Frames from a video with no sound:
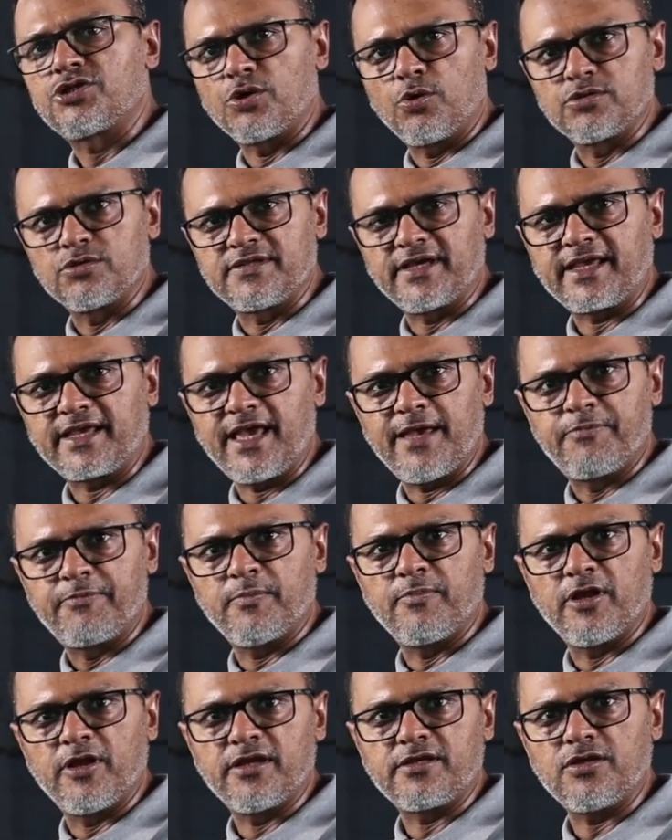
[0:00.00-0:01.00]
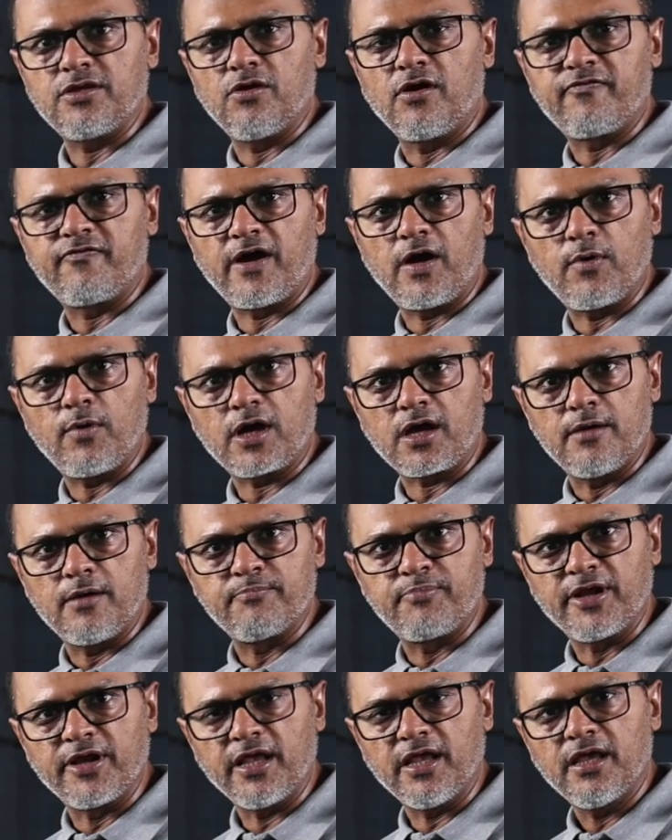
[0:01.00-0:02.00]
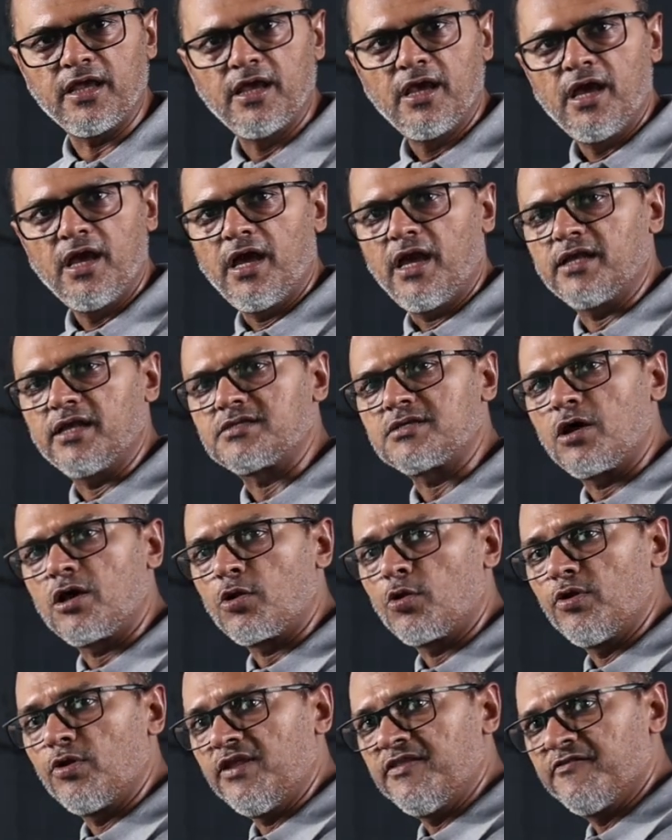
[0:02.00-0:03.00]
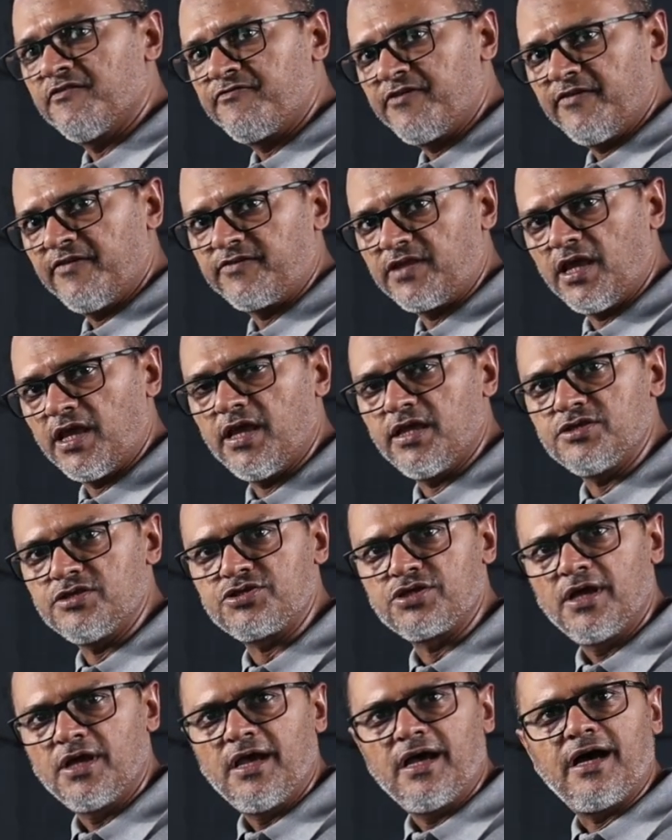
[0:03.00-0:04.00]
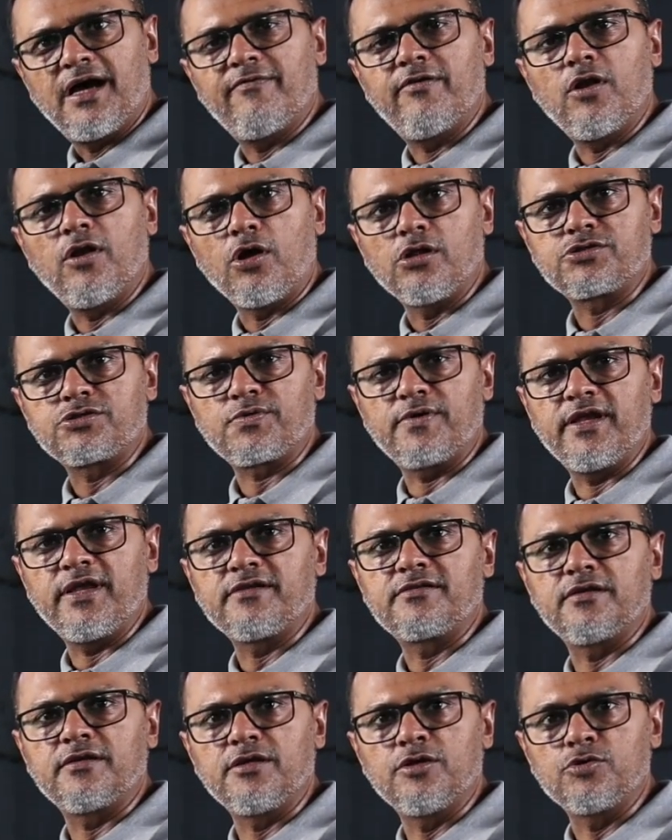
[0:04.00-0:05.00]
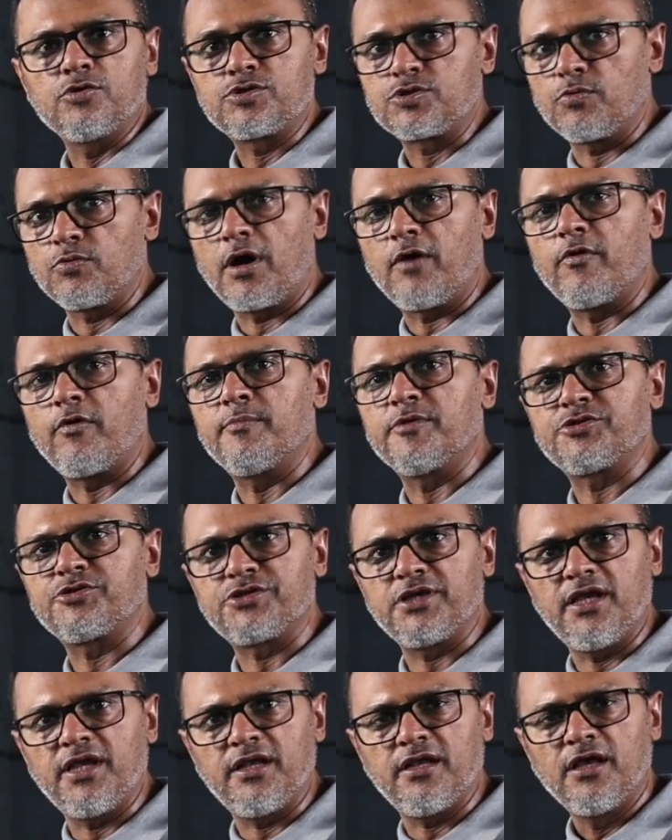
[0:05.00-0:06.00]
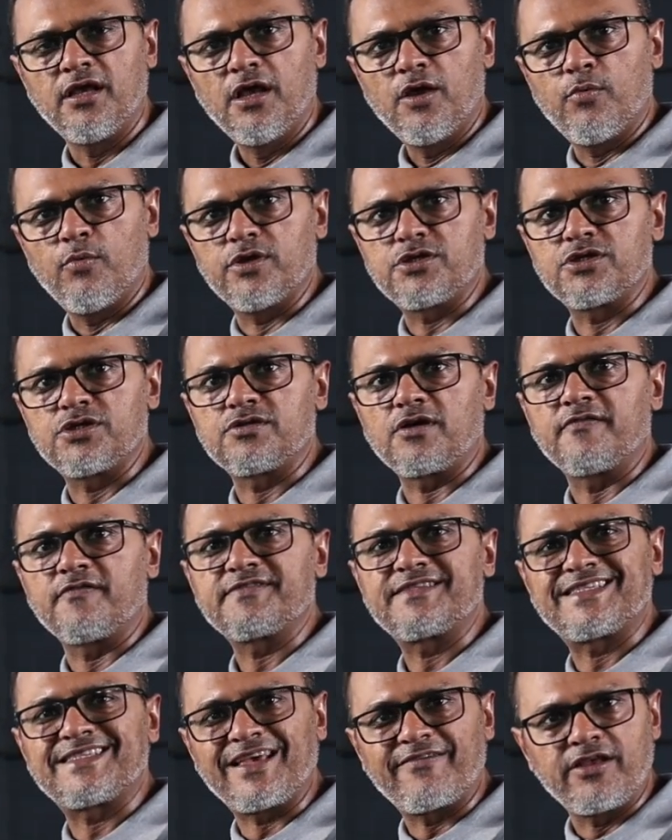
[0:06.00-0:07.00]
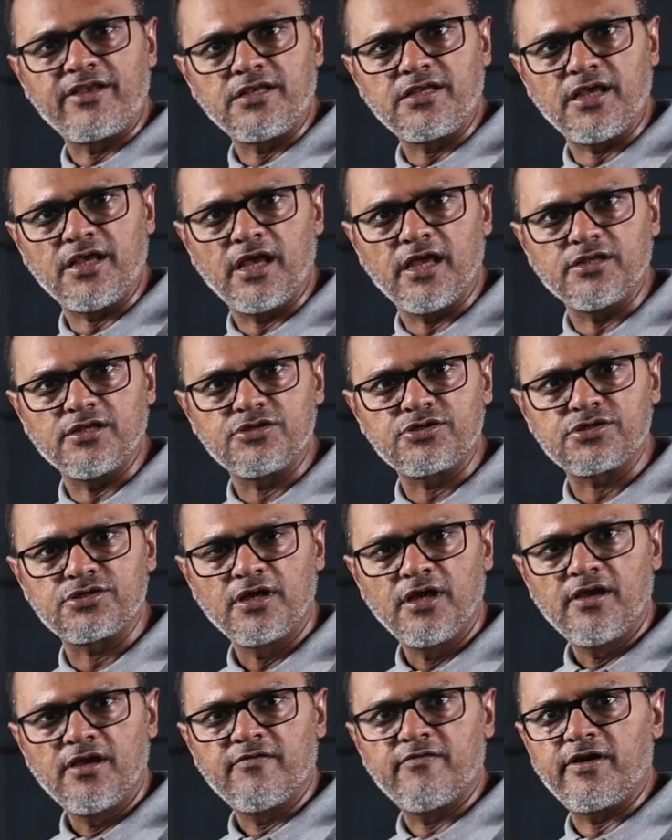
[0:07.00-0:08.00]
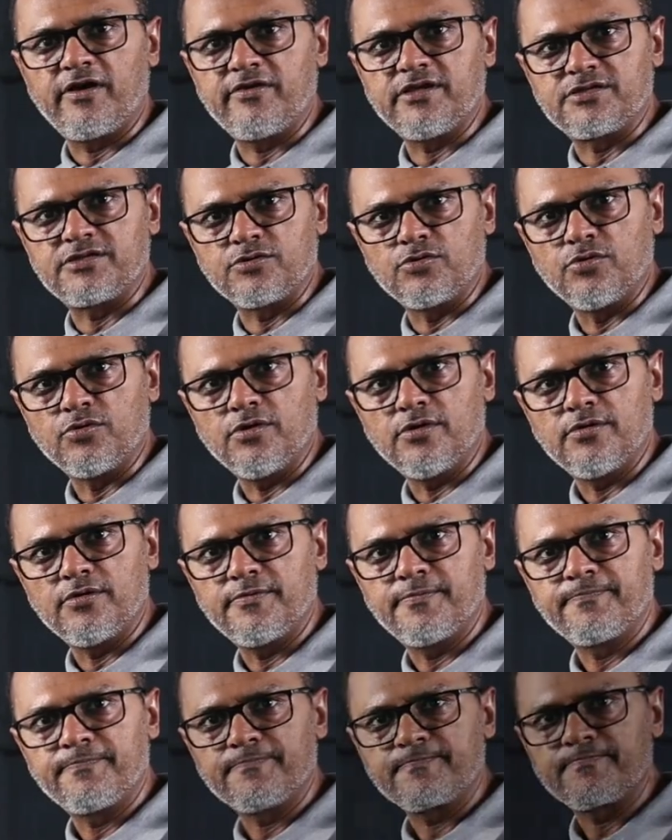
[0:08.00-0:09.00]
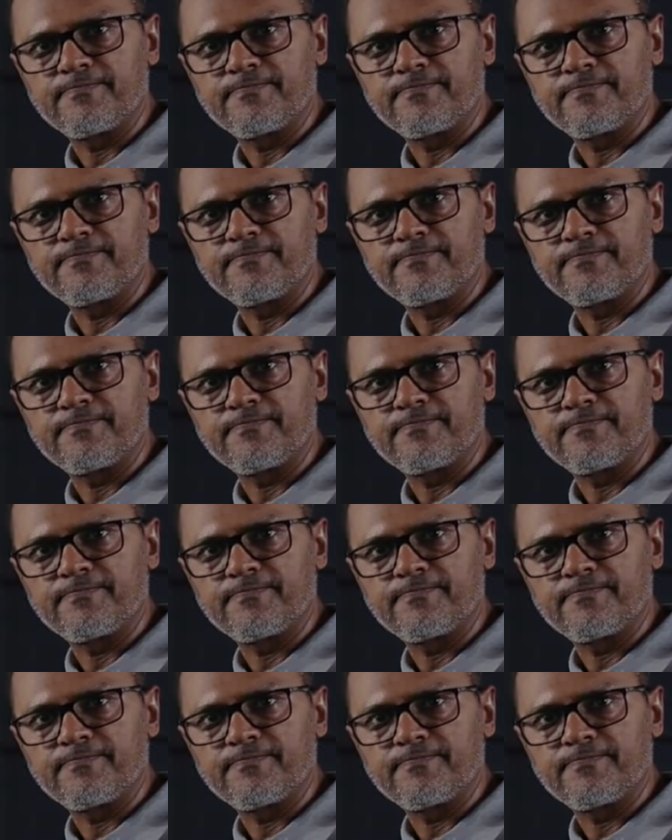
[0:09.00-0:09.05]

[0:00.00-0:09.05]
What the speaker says: shows the capability of our company. It's not only the 50 inch, I will also introduce to our machine which is of 70 inch very soon.